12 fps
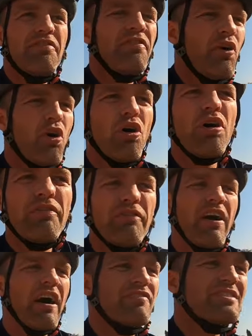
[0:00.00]
4,
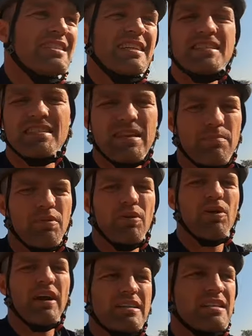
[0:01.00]
5, 6 tempo
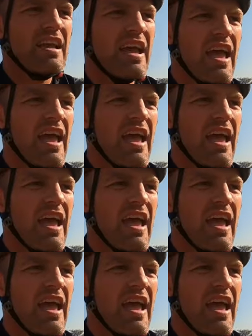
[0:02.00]
rides